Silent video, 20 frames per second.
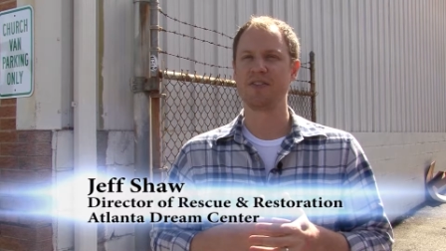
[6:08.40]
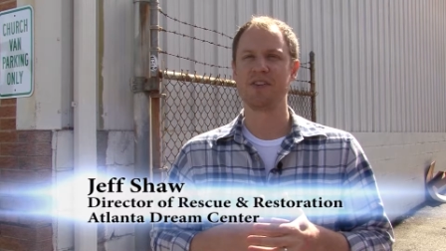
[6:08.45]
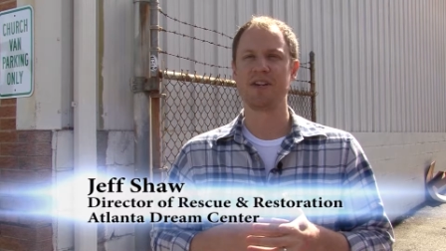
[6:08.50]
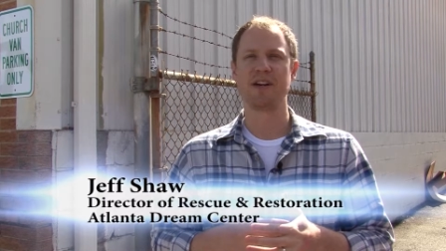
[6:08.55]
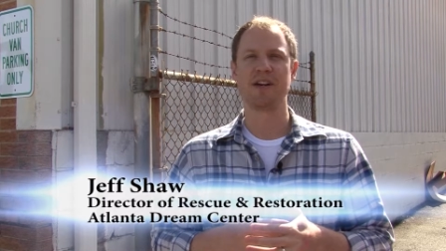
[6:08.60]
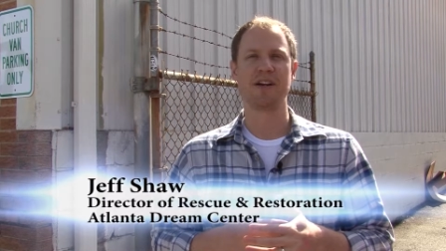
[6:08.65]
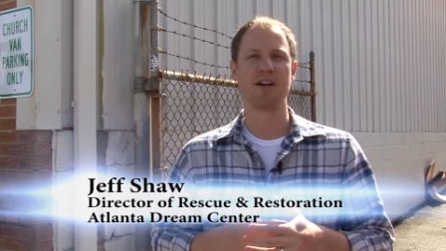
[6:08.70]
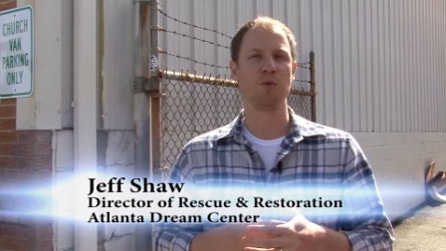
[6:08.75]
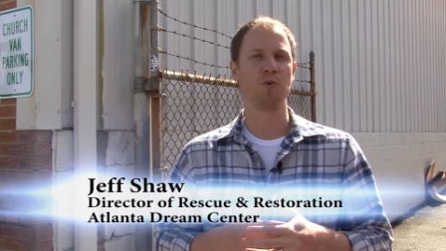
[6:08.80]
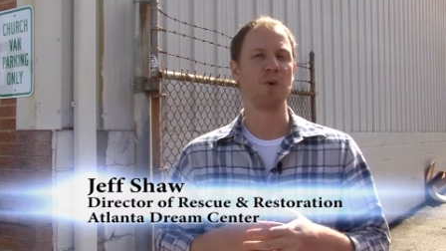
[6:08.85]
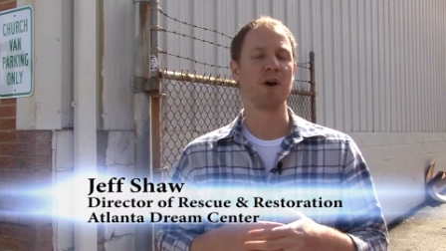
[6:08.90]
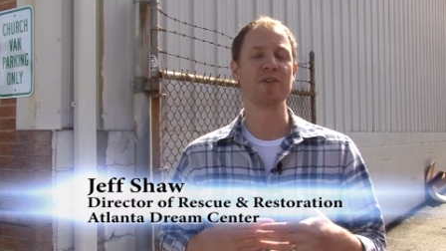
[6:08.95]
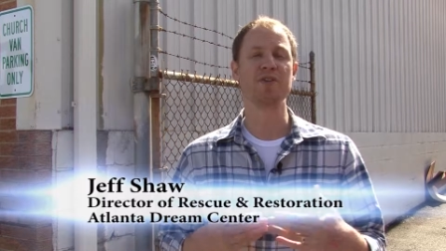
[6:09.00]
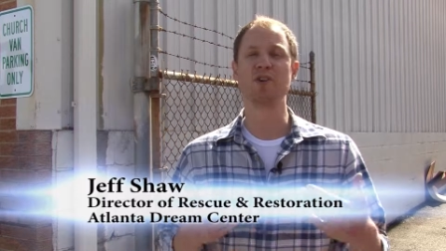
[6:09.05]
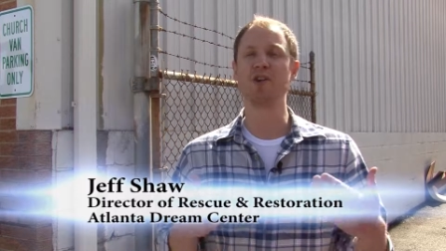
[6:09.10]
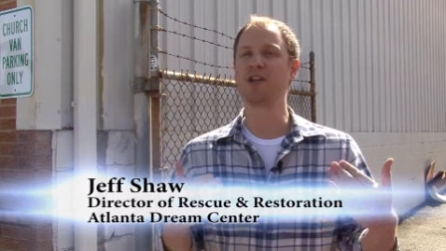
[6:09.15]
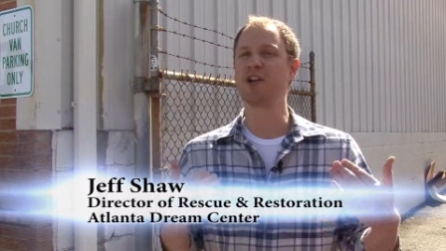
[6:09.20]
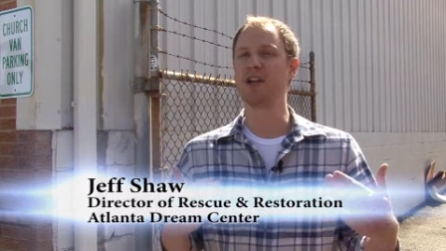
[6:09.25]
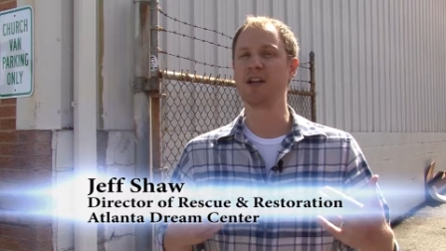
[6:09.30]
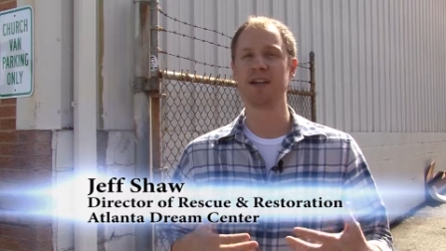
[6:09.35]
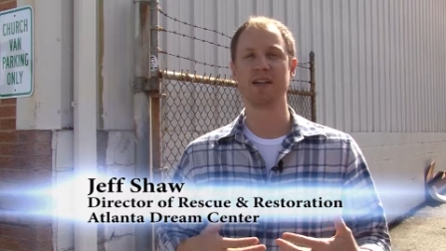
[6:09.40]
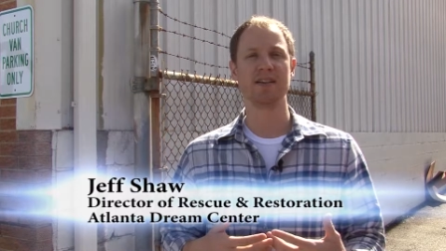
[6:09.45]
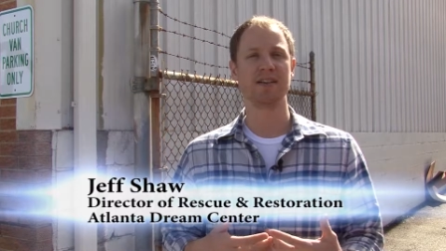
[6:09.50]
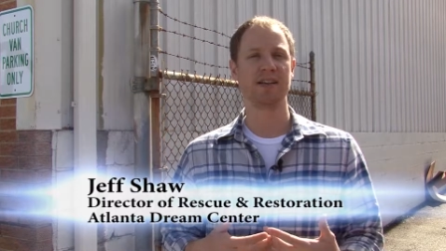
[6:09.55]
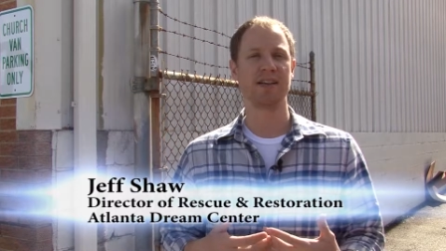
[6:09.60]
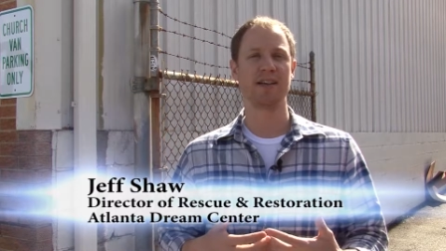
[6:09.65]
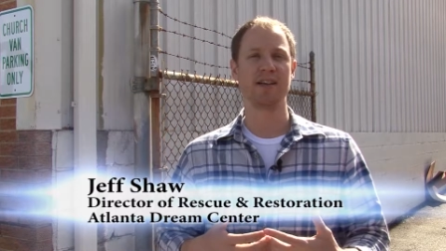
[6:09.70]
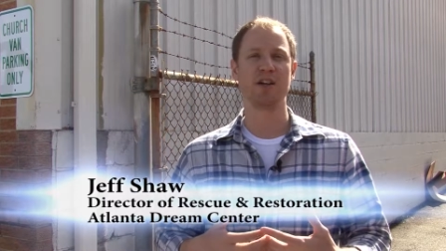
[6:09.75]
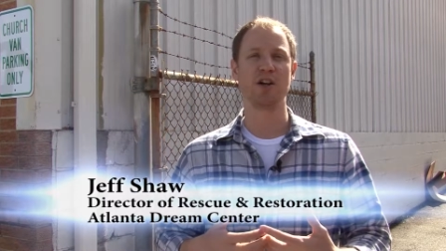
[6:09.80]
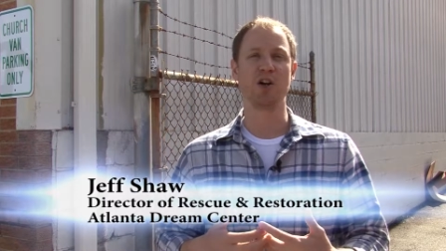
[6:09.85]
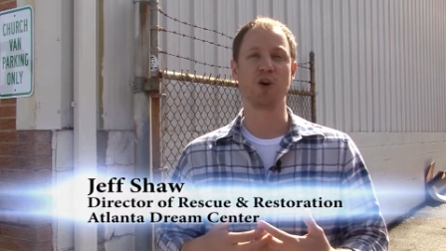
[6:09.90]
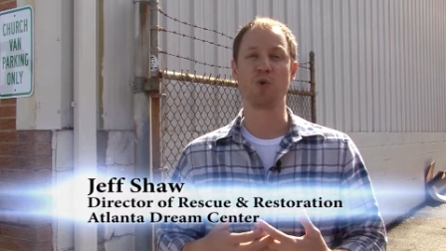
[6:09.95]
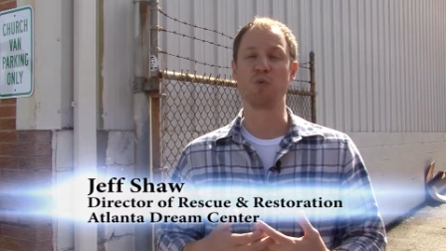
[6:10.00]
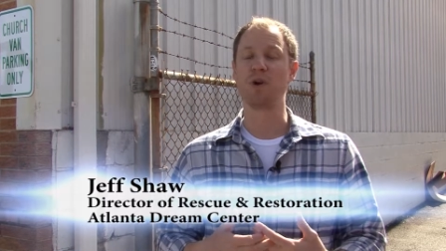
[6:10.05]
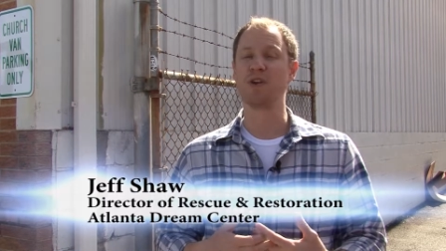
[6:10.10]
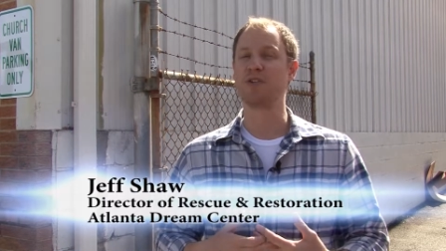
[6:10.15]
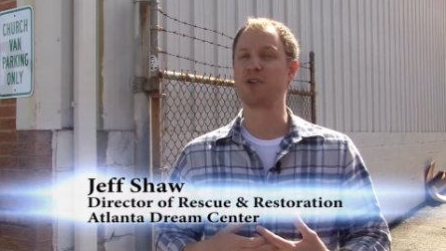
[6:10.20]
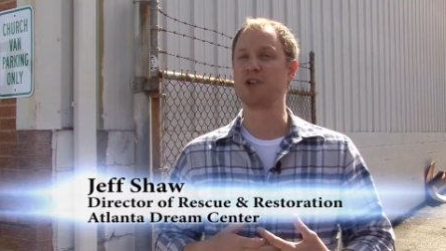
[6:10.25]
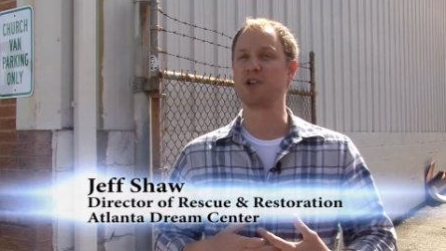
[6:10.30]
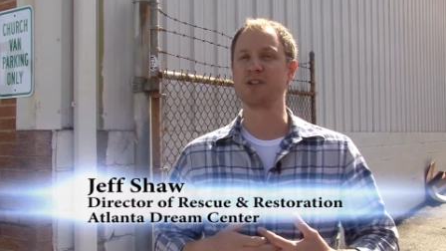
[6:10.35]
there, whether you're in Atlanta or
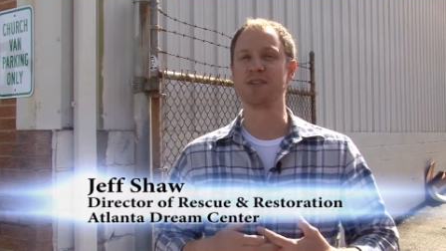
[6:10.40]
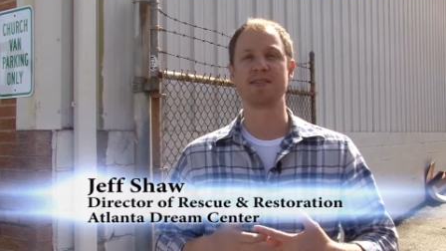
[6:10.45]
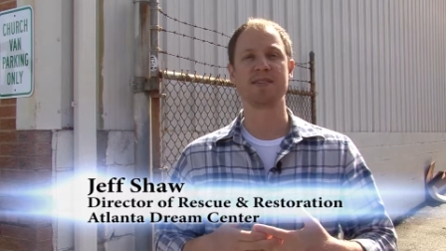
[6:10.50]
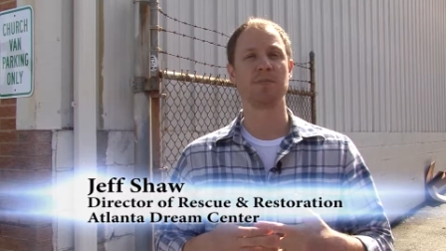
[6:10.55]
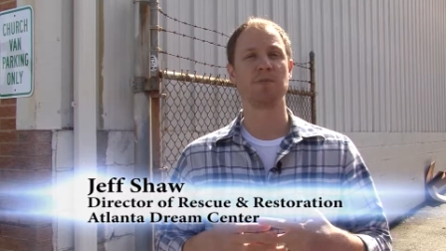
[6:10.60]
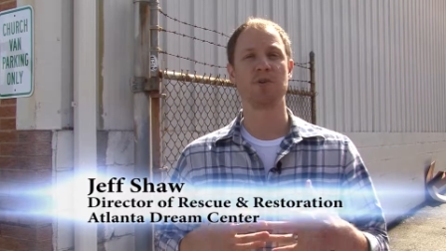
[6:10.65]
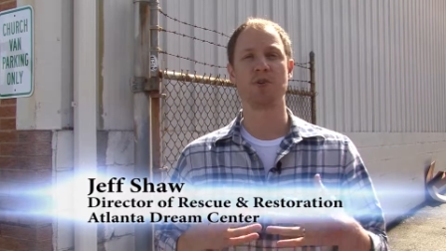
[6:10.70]
whether you're in some